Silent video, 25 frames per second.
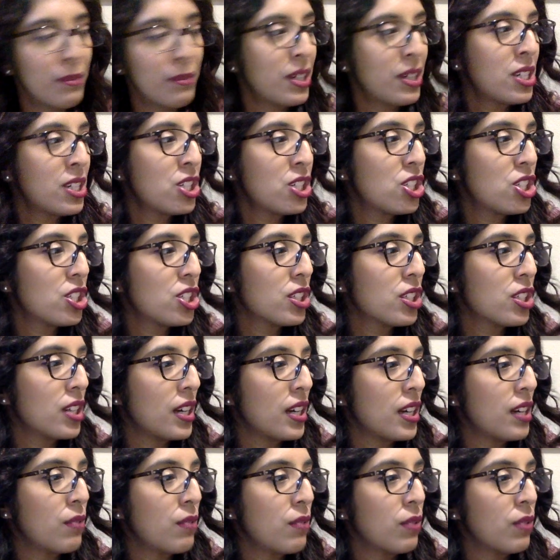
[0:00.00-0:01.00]
much.
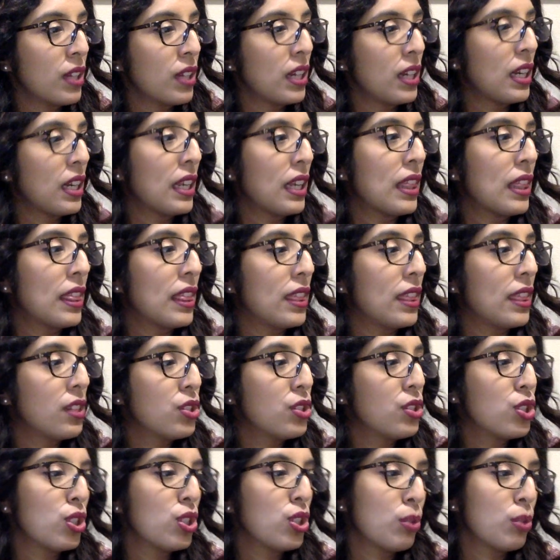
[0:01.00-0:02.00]
I didn't really need
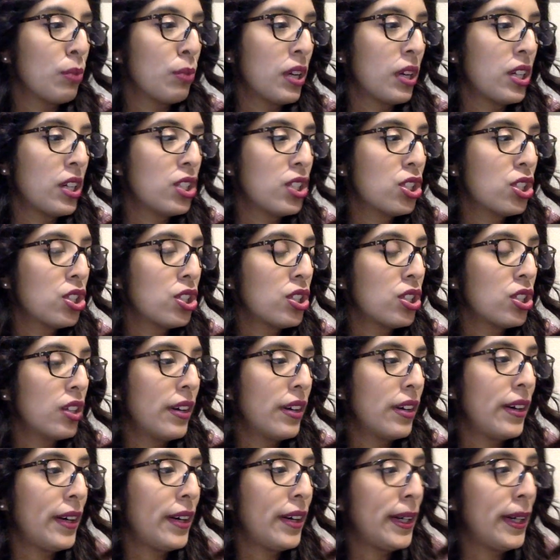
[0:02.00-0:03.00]
too much.
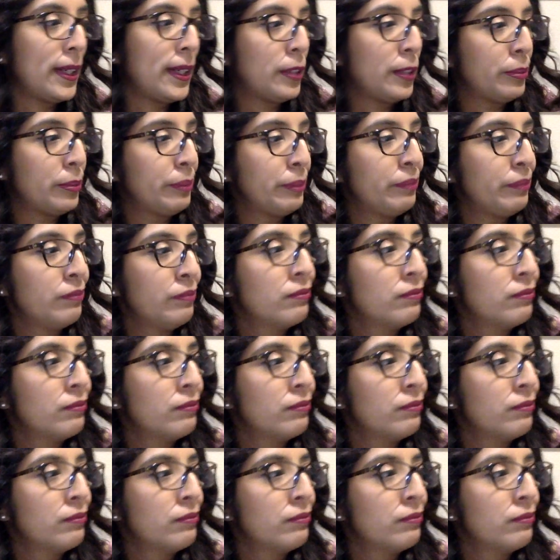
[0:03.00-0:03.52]
Um,